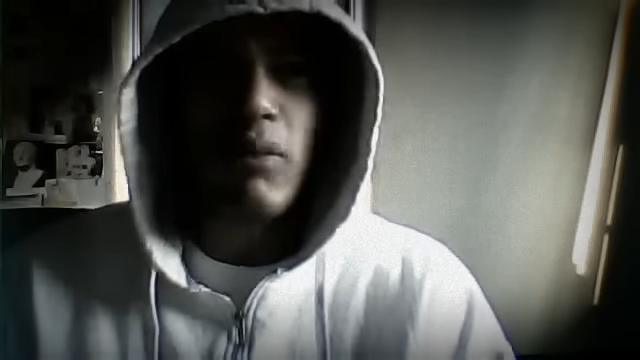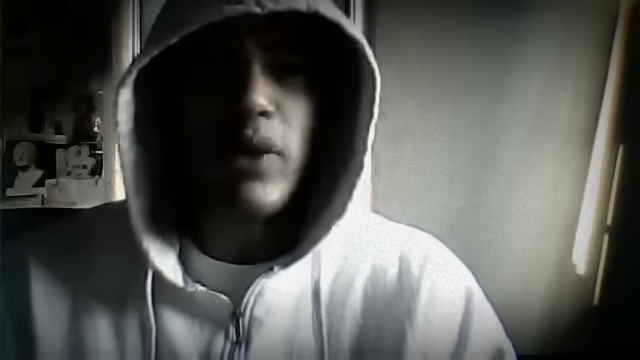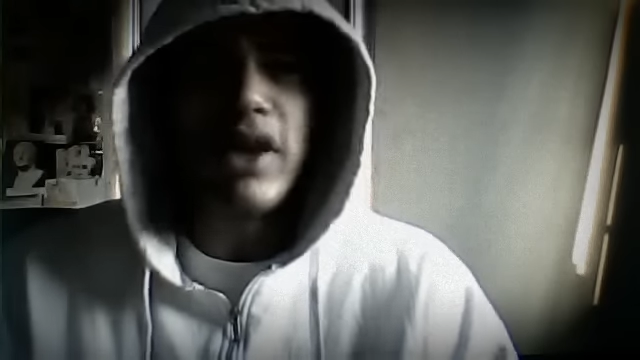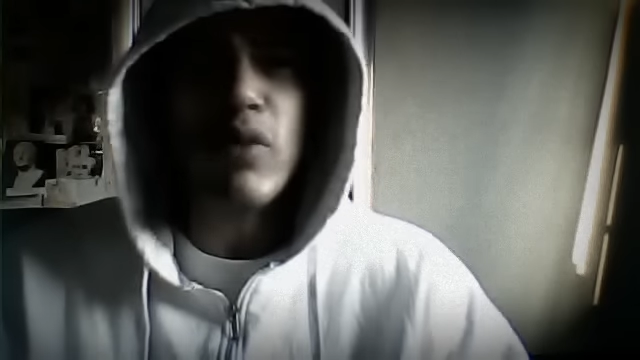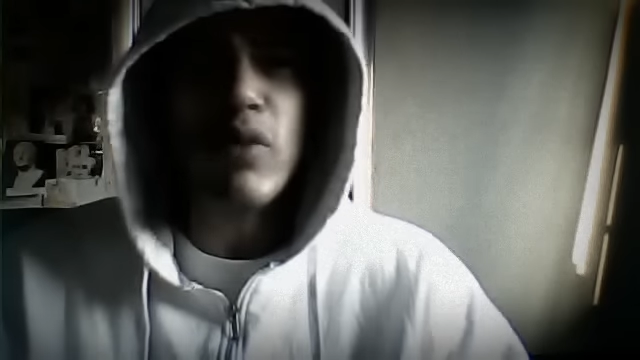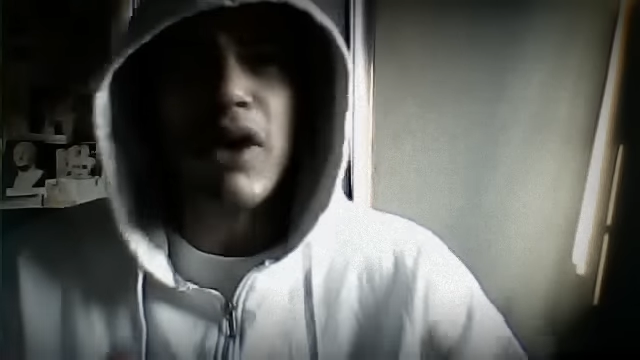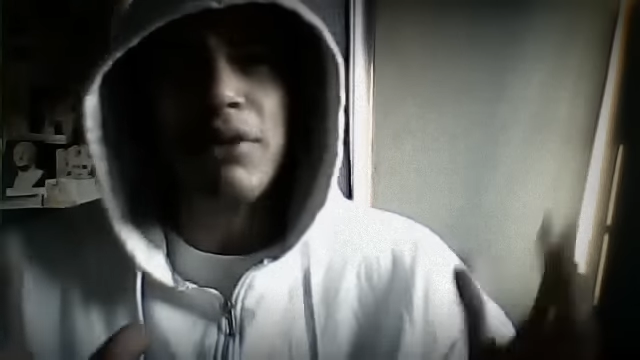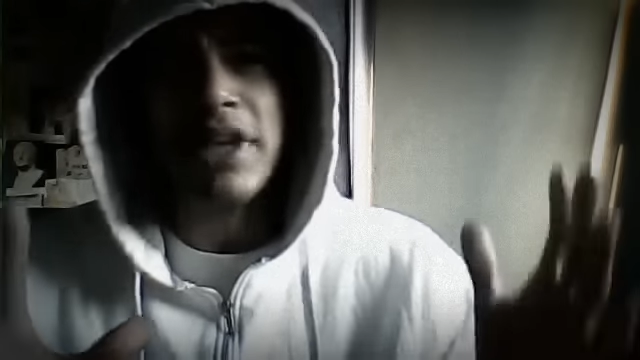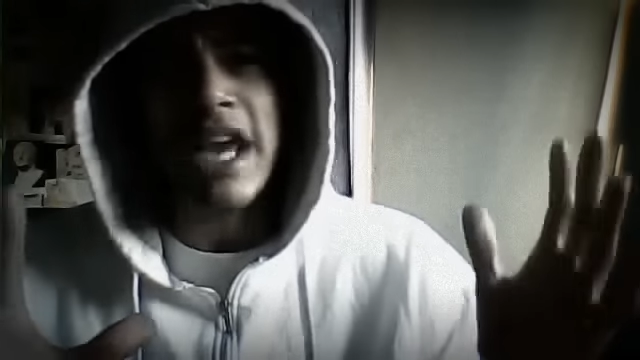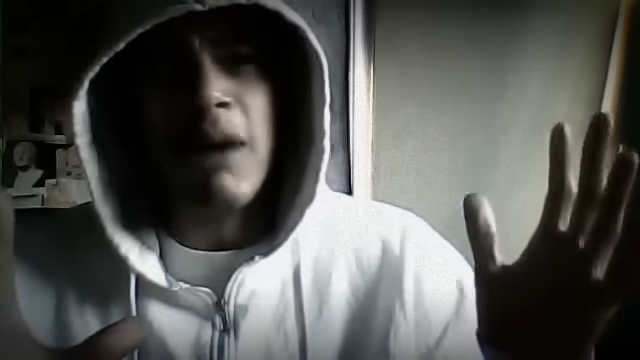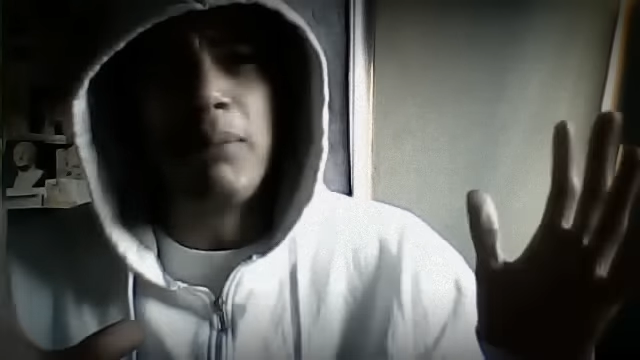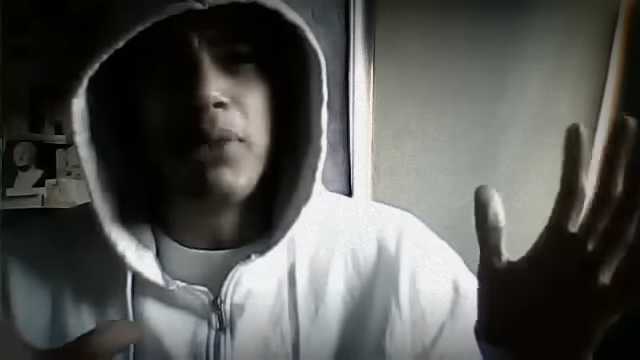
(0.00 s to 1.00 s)
We
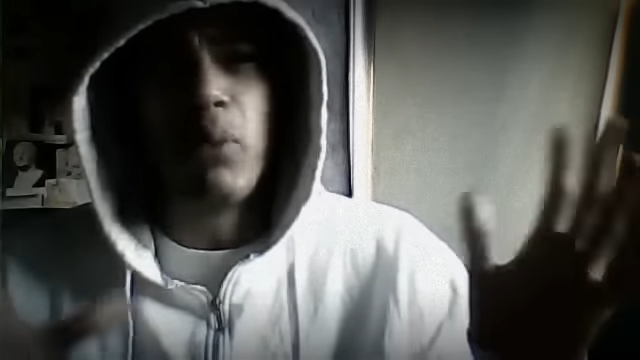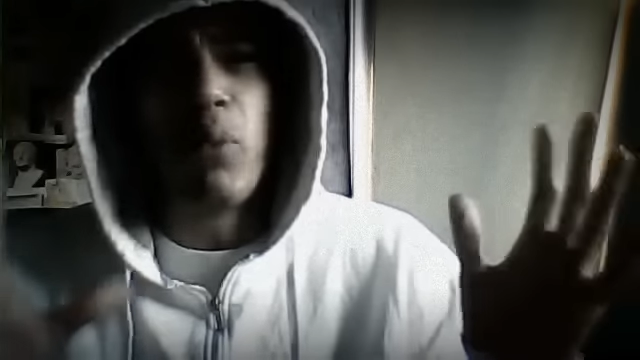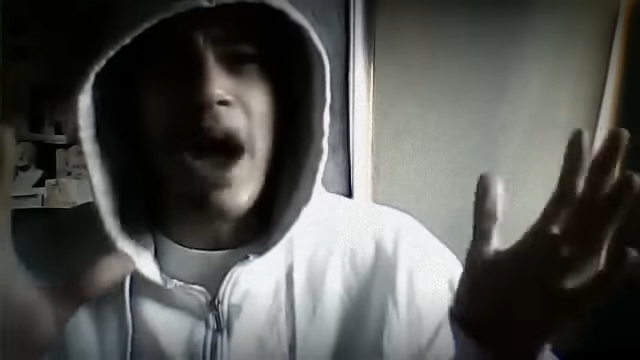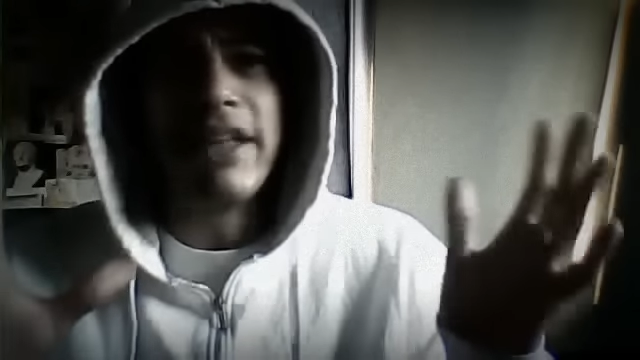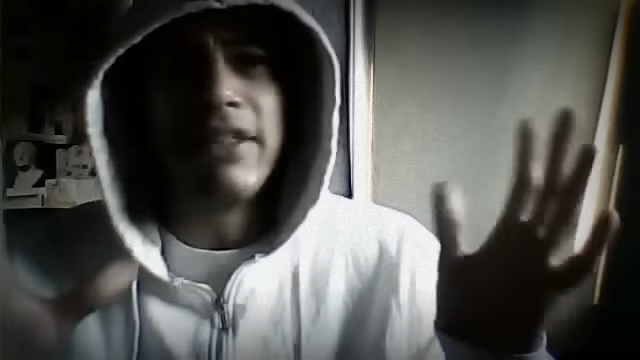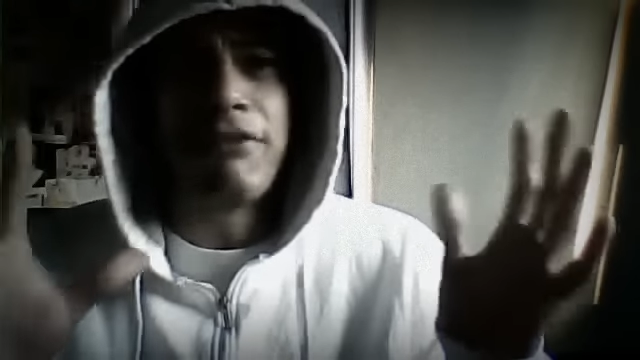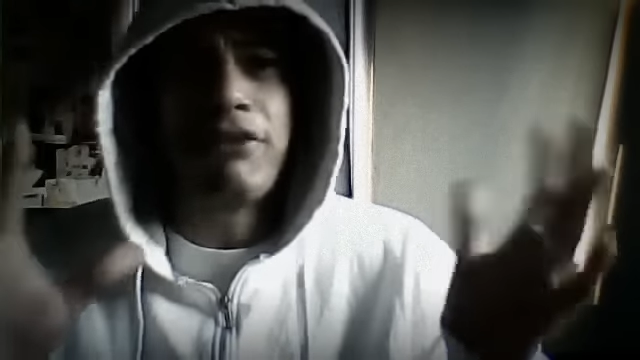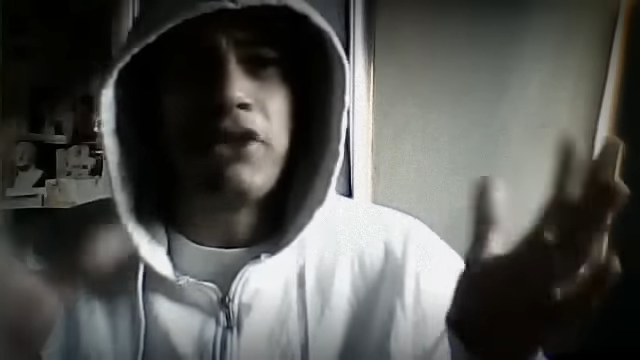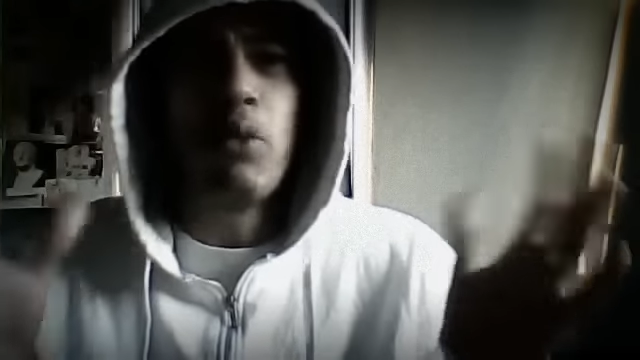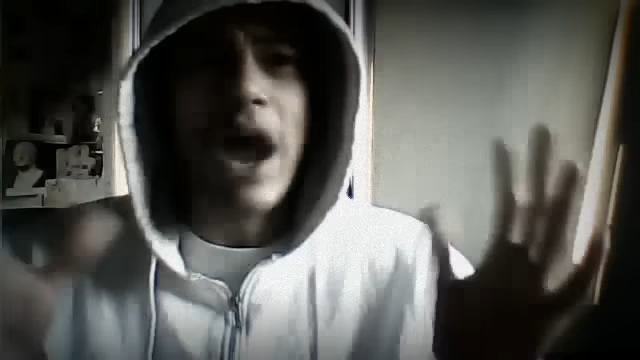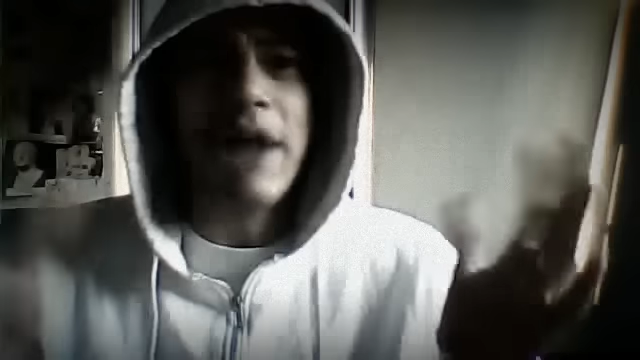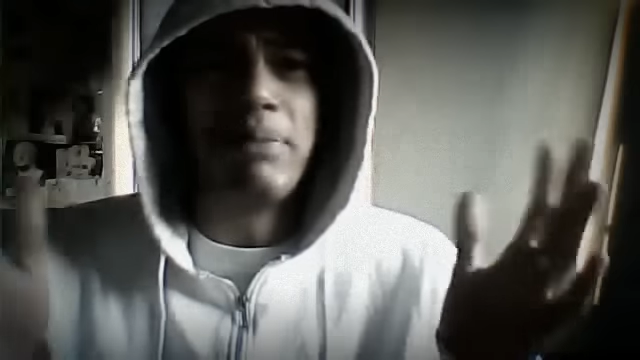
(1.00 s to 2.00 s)
only help the
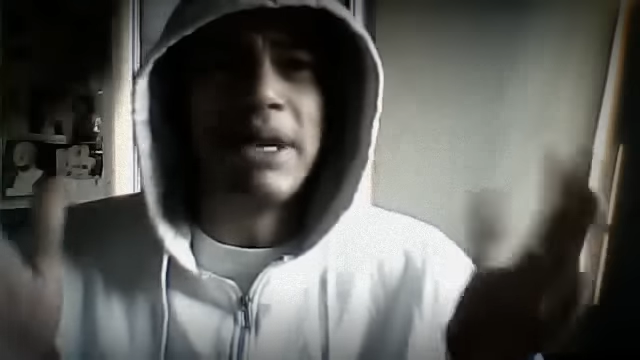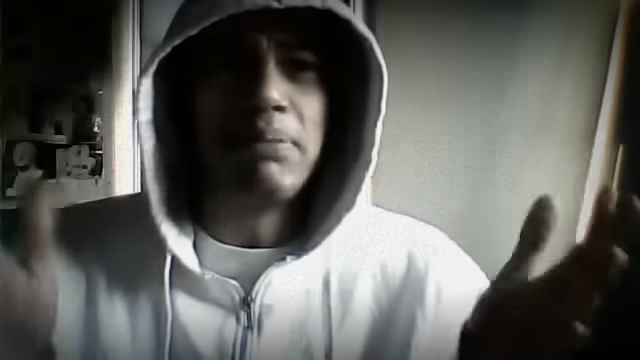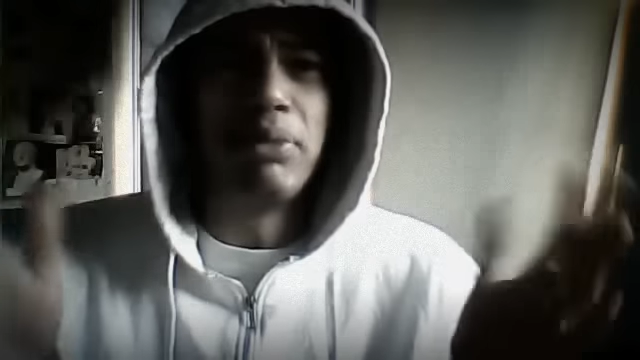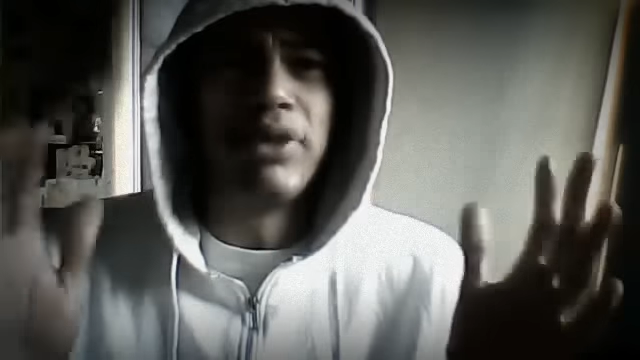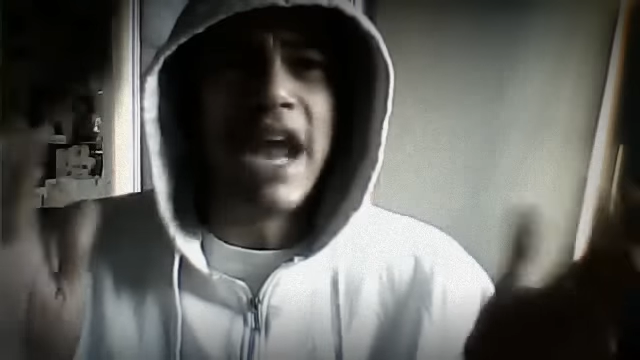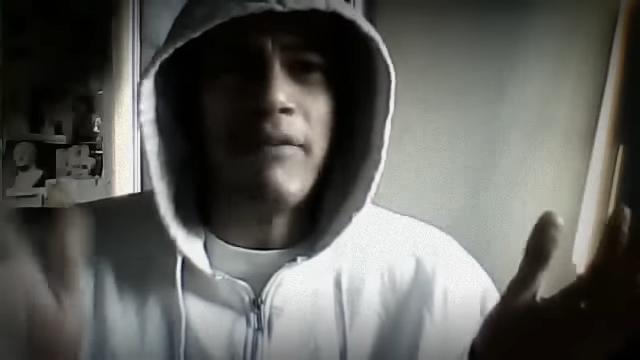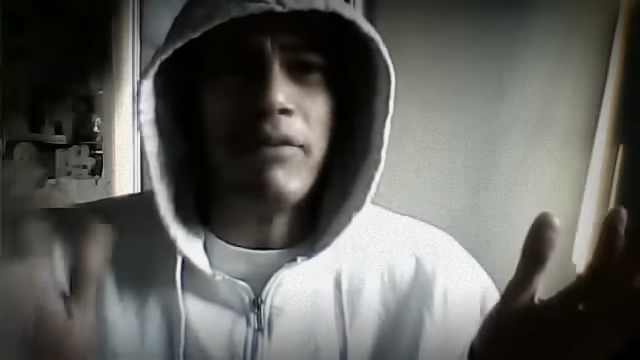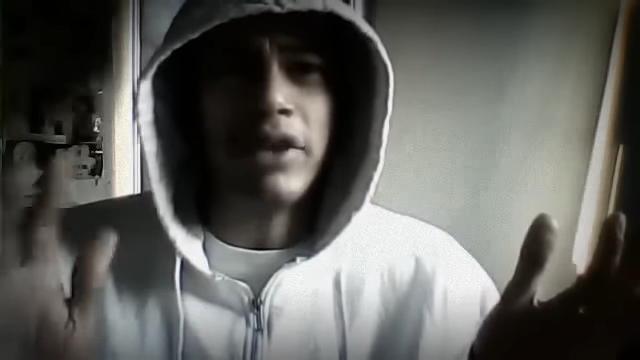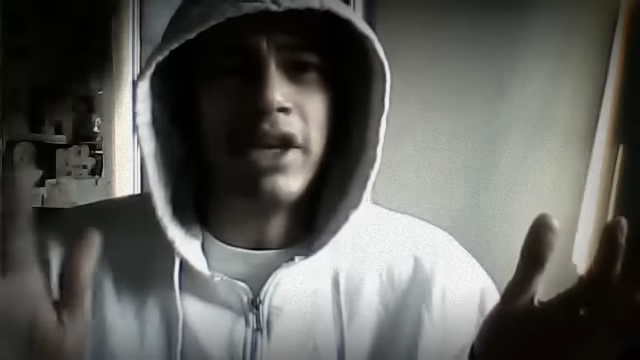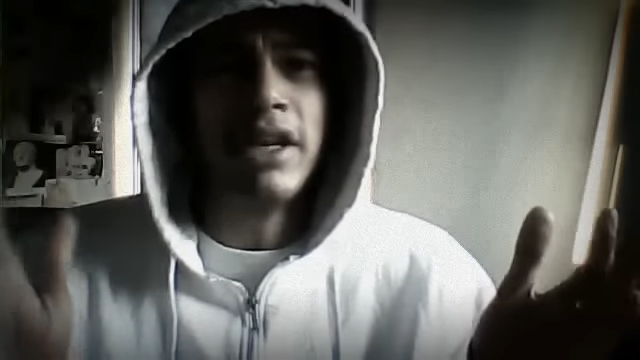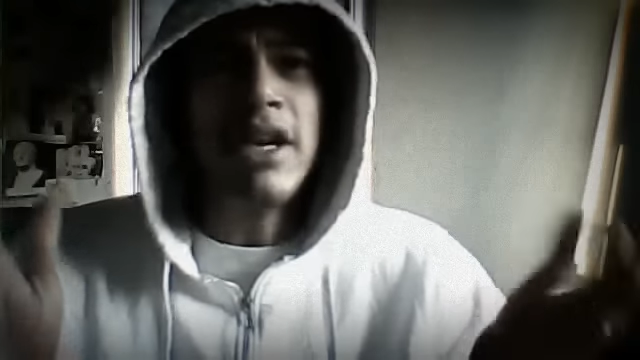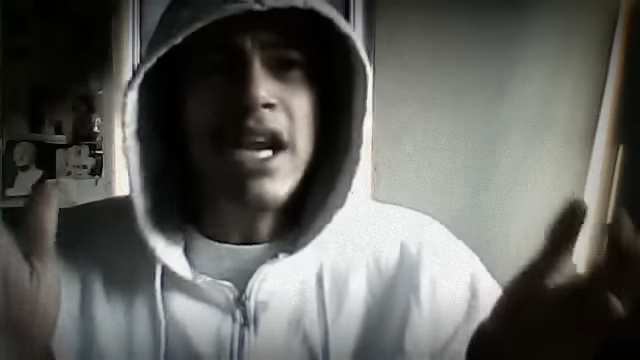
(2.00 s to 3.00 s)
few white people in
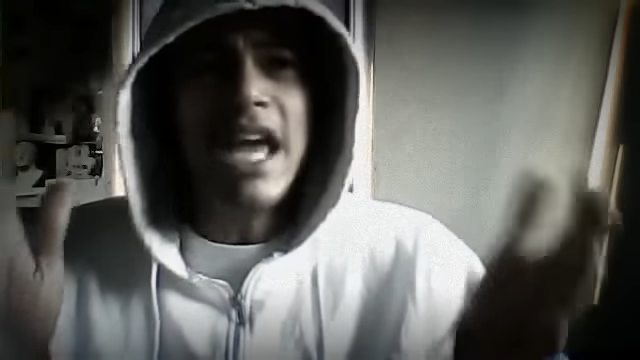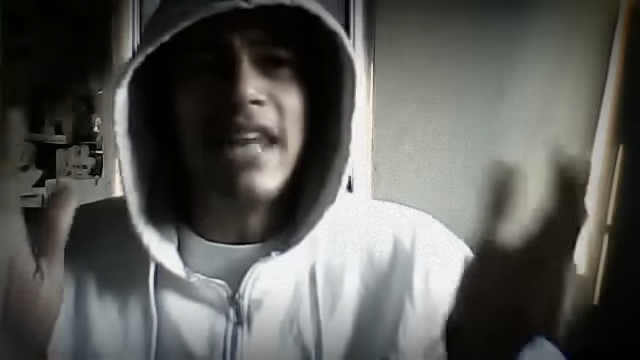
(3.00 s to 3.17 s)
Africa